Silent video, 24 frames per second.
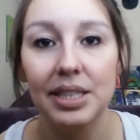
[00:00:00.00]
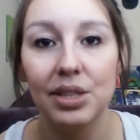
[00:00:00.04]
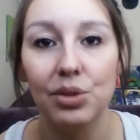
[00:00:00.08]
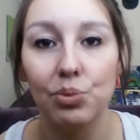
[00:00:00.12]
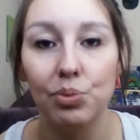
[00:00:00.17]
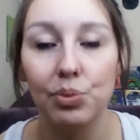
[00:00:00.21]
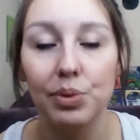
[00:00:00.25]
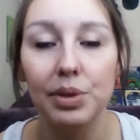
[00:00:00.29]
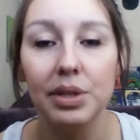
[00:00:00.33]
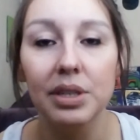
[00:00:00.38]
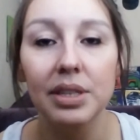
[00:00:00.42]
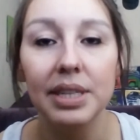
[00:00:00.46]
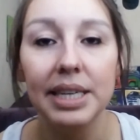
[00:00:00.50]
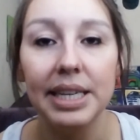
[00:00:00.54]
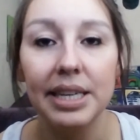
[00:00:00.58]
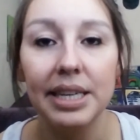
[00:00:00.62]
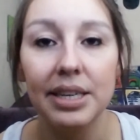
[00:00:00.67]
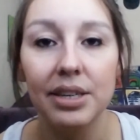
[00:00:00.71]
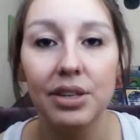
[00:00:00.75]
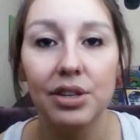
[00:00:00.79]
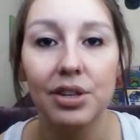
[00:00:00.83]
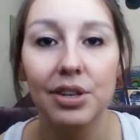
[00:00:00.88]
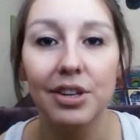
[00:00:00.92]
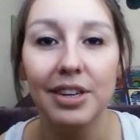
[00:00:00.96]
this
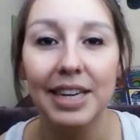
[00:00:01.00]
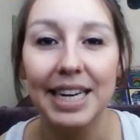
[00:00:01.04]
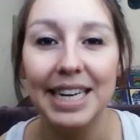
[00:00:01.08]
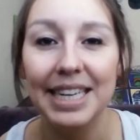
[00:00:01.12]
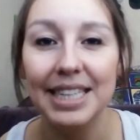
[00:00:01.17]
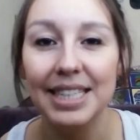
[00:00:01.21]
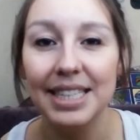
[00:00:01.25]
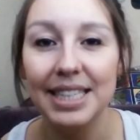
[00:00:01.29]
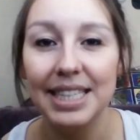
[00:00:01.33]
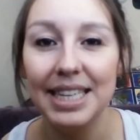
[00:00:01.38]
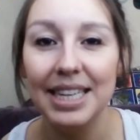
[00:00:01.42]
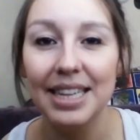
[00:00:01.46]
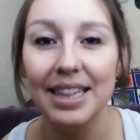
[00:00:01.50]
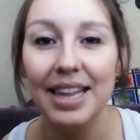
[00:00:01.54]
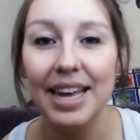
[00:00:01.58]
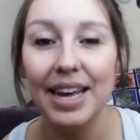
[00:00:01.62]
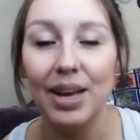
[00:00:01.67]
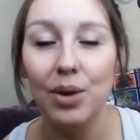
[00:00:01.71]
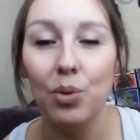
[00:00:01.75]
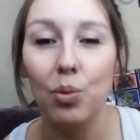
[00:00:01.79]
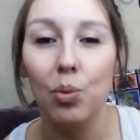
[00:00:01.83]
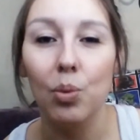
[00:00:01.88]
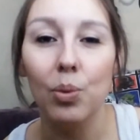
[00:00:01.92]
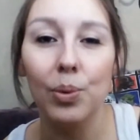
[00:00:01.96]
really crazy,
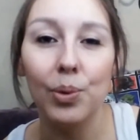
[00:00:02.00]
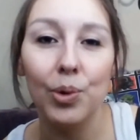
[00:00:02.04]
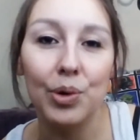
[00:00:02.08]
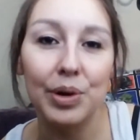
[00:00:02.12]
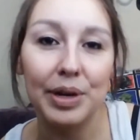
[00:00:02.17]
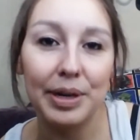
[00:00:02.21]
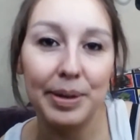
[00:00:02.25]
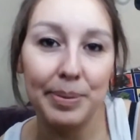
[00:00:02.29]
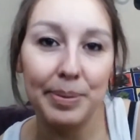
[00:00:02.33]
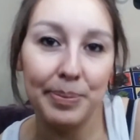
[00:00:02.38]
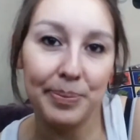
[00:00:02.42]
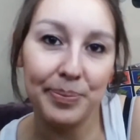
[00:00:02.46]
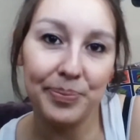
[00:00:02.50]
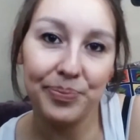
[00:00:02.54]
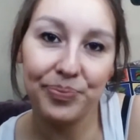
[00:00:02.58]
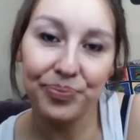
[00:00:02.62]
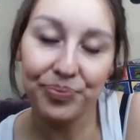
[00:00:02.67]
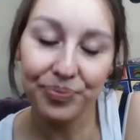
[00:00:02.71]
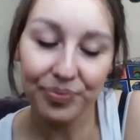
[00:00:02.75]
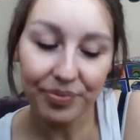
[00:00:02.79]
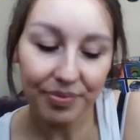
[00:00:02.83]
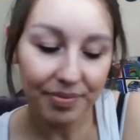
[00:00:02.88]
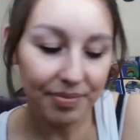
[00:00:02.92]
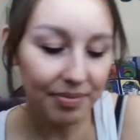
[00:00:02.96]
like warm,
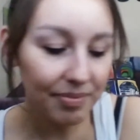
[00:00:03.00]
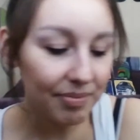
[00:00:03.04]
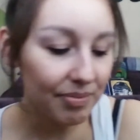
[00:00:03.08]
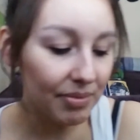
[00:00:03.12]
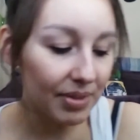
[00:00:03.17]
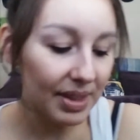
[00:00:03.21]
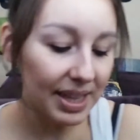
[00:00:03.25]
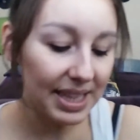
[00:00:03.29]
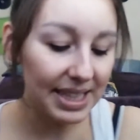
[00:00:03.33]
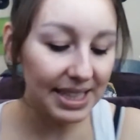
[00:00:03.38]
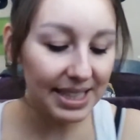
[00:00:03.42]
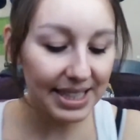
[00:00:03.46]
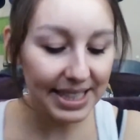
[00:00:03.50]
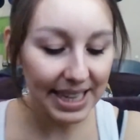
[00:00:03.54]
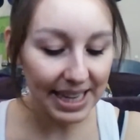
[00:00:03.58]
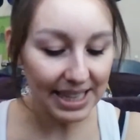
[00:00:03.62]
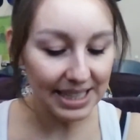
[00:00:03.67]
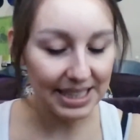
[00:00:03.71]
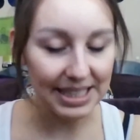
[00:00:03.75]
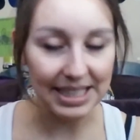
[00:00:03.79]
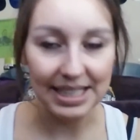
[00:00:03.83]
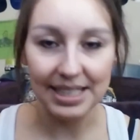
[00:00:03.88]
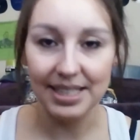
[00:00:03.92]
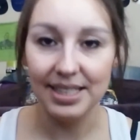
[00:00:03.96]

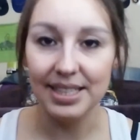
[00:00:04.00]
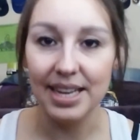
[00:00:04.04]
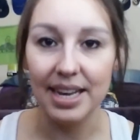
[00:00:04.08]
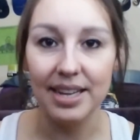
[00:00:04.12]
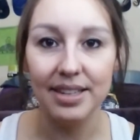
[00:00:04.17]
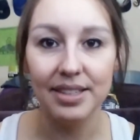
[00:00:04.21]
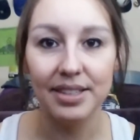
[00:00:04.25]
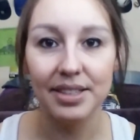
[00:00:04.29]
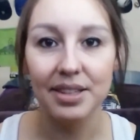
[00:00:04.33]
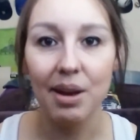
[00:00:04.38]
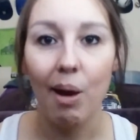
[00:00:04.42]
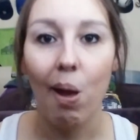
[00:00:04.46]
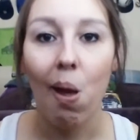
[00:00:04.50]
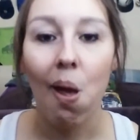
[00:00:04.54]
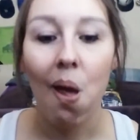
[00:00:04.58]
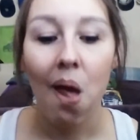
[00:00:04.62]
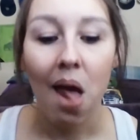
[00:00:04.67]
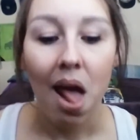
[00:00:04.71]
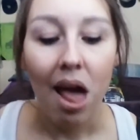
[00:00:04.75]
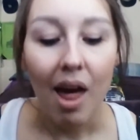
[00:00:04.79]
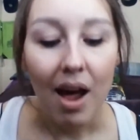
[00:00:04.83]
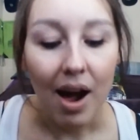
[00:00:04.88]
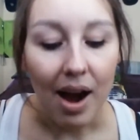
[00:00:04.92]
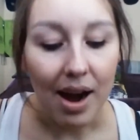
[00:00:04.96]
sexy scent.
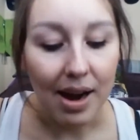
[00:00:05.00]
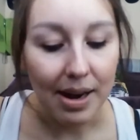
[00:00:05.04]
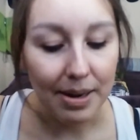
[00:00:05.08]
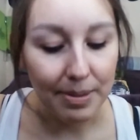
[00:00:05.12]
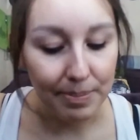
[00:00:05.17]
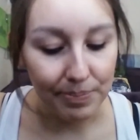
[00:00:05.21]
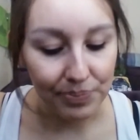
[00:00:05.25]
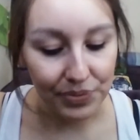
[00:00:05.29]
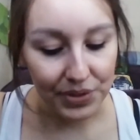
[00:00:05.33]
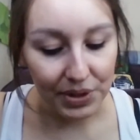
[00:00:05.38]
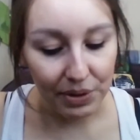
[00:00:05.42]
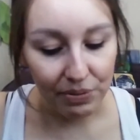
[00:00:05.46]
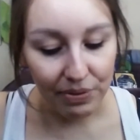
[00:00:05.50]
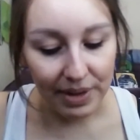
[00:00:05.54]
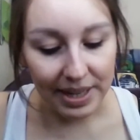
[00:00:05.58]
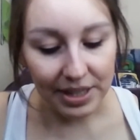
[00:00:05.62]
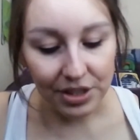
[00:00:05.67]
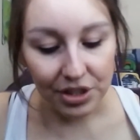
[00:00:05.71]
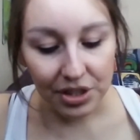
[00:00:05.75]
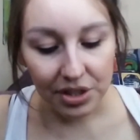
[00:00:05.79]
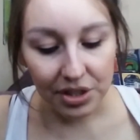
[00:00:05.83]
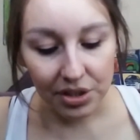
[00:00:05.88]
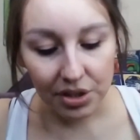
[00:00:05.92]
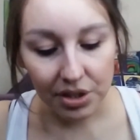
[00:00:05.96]
The
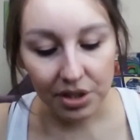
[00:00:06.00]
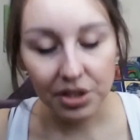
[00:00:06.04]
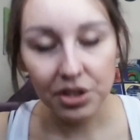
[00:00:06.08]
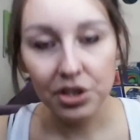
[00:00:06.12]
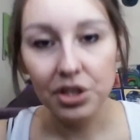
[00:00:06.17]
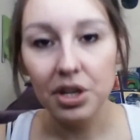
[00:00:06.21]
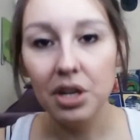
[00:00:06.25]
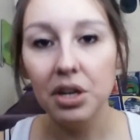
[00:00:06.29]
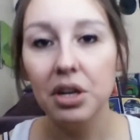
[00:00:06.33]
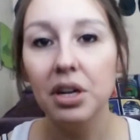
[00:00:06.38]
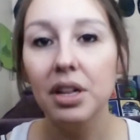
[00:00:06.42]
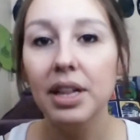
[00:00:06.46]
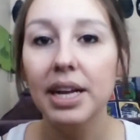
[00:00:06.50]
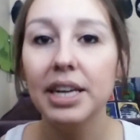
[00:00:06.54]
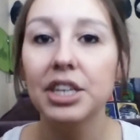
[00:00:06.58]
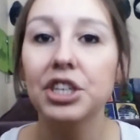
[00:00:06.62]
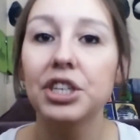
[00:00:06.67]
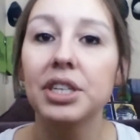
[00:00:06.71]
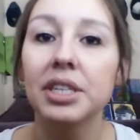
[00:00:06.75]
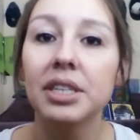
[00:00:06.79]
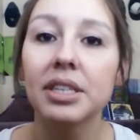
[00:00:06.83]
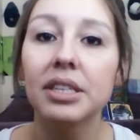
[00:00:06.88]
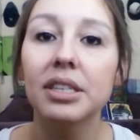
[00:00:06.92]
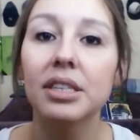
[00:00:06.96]
Francis Kurkdjian
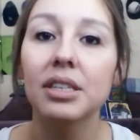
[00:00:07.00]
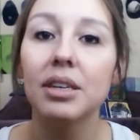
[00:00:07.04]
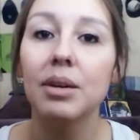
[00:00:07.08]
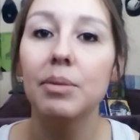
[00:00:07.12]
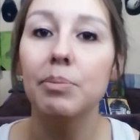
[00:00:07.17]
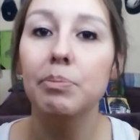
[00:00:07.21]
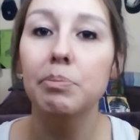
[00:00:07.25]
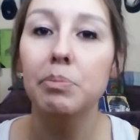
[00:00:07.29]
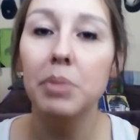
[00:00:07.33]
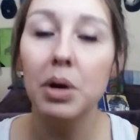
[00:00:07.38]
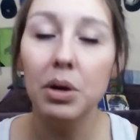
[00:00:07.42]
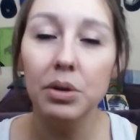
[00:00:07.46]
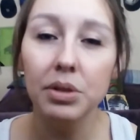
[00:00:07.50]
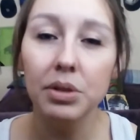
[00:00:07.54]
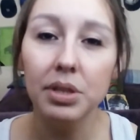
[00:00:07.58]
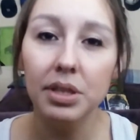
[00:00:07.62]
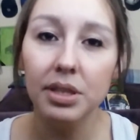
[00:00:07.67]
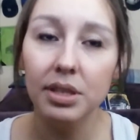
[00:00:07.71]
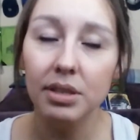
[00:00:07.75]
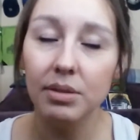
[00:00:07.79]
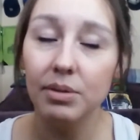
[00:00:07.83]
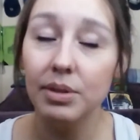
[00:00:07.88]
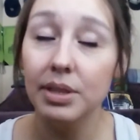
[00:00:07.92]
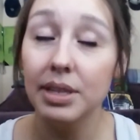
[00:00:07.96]
collections,
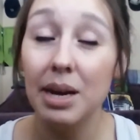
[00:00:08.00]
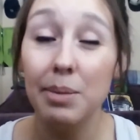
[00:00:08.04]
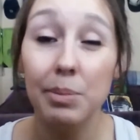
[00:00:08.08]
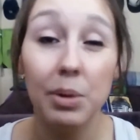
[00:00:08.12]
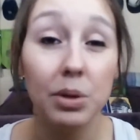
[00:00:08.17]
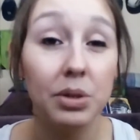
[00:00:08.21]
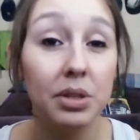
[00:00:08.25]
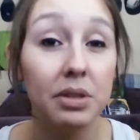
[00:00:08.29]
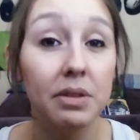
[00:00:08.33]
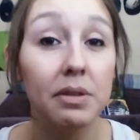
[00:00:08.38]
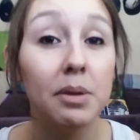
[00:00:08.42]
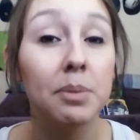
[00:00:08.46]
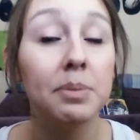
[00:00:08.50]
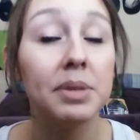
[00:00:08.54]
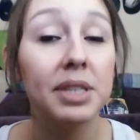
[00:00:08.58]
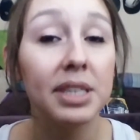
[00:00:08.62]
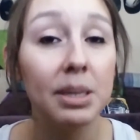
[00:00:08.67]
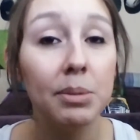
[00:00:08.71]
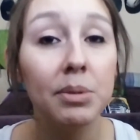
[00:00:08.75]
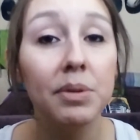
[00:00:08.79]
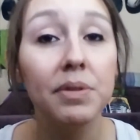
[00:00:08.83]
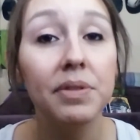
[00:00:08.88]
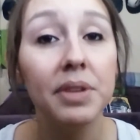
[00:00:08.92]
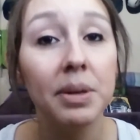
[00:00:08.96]
not most of them,
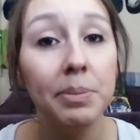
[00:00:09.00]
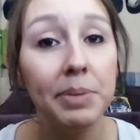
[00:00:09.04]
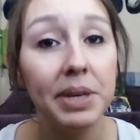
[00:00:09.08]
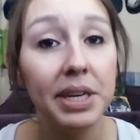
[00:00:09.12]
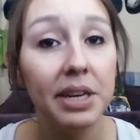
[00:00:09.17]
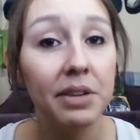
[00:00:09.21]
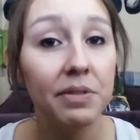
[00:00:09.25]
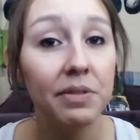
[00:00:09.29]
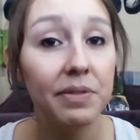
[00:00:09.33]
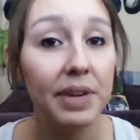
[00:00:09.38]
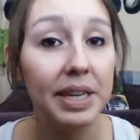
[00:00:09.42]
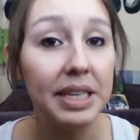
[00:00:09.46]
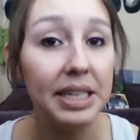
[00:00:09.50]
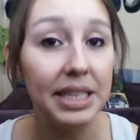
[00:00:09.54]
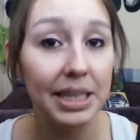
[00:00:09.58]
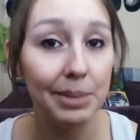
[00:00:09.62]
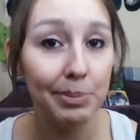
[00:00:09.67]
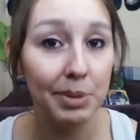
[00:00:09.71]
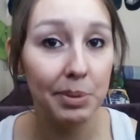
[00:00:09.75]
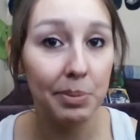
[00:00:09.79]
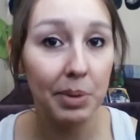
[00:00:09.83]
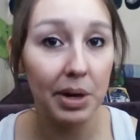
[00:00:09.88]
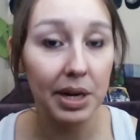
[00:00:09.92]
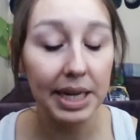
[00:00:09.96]
some of them you can find at
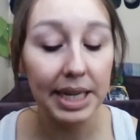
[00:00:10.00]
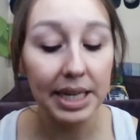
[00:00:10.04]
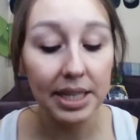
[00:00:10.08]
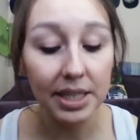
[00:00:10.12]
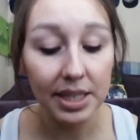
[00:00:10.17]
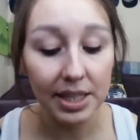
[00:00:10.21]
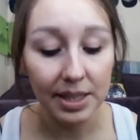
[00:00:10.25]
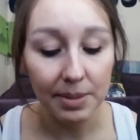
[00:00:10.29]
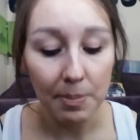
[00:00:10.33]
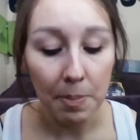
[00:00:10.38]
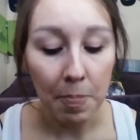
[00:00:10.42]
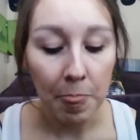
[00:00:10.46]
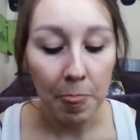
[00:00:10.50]
Neiman Marcus.